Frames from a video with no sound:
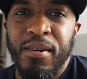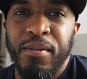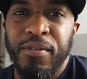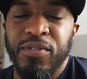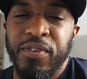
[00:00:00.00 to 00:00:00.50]

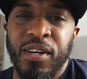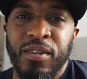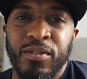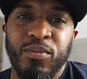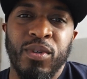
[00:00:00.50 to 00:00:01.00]
First
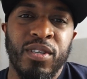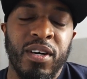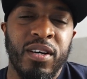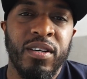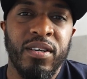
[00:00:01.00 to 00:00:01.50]
video was a,
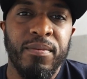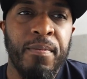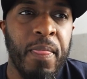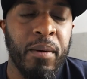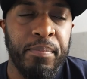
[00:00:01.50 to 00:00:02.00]
uh,
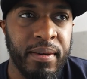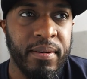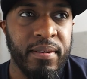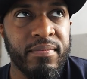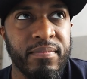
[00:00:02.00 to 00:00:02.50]
a beat,
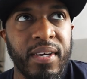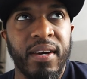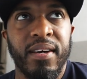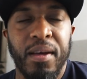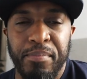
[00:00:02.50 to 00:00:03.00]

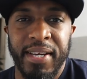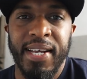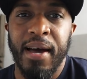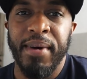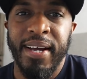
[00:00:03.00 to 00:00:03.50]
yeah, a beat
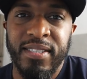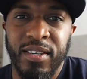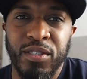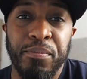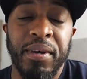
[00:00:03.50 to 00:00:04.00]
that I made. So
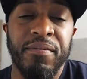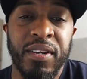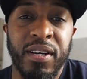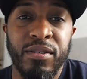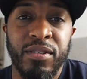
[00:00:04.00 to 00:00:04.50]
it was a beat
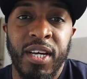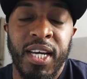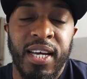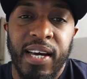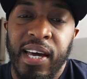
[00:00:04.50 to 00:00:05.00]
video,
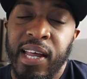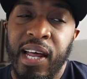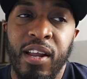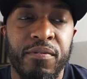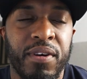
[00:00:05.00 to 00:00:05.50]
and I
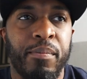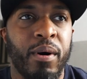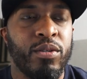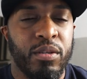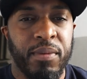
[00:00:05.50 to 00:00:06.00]
don't think I
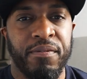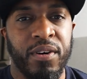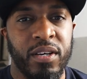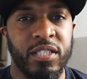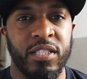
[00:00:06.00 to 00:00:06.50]
posted my
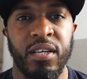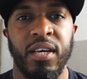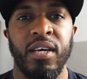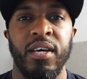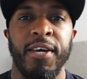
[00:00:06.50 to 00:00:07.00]
first
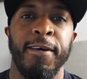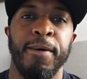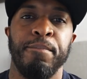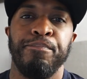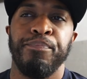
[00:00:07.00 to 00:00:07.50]

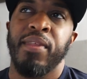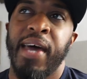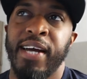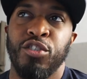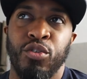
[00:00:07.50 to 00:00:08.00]

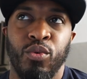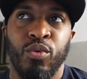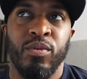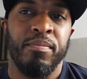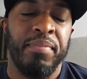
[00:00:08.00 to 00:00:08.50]

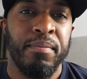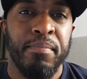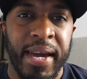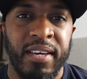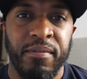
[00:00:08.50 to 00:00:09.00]
actual beat
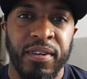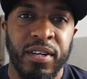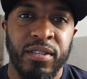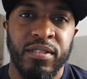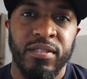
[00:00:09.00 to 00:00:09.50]
making
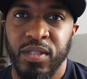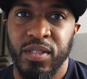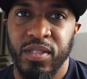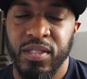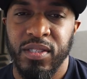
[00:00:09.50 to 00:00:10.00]
video
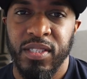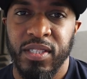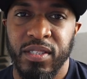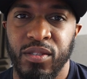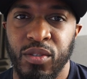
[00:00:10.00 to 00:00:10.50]

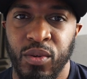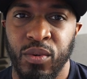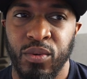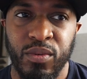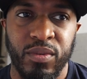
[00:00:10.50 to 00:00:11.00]
till